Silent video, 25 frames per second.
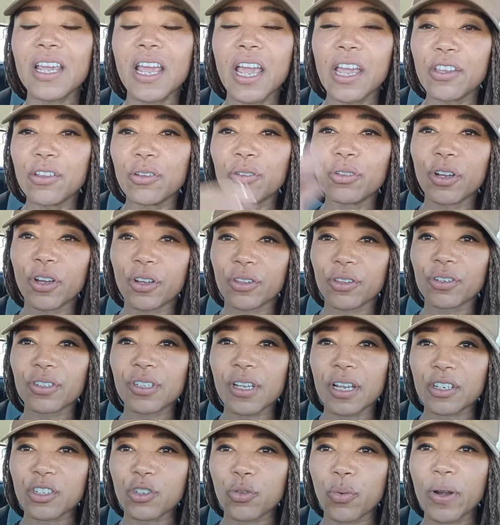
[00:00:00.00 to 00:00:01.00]
And you look, there's
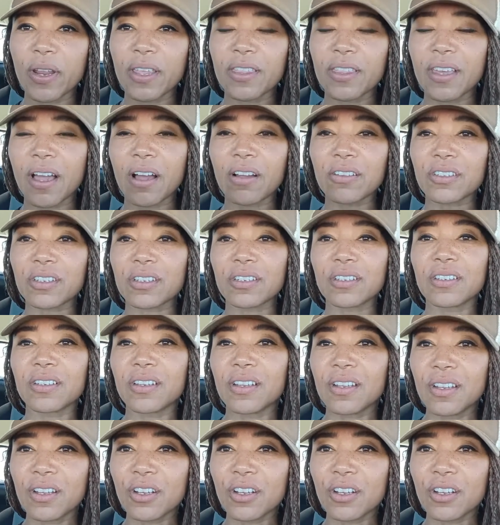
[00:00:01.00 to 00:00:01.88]
like 20,000